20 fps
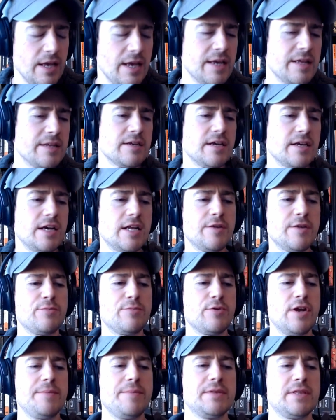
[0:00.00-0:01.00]
and kind of
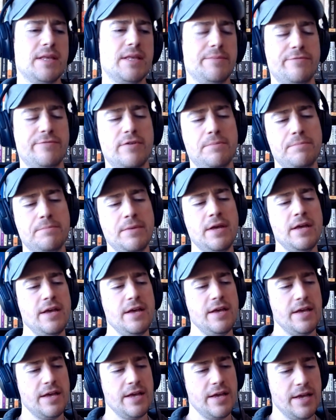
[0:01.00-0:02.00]
prohibit them from
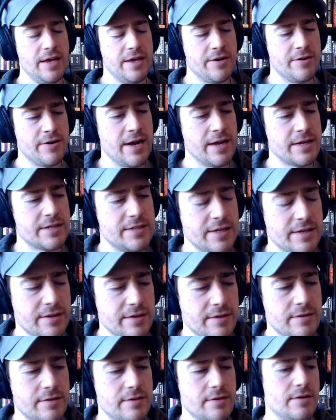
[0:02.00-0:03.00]
interacting
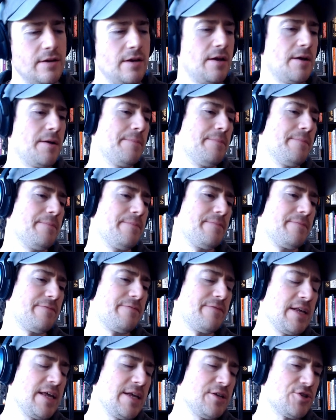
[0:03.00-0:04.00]

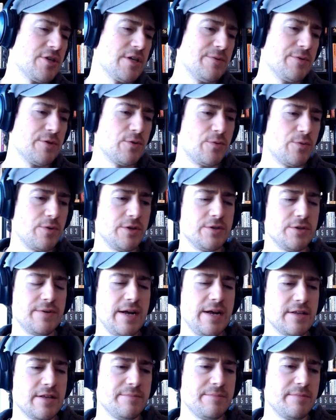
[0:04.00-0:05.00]
financially with the world
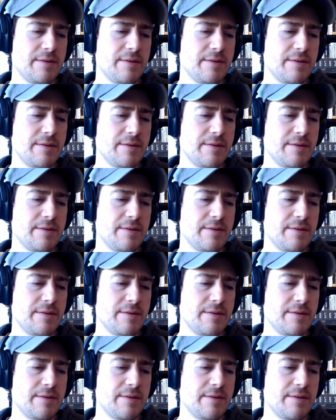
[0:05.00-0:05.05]
around them.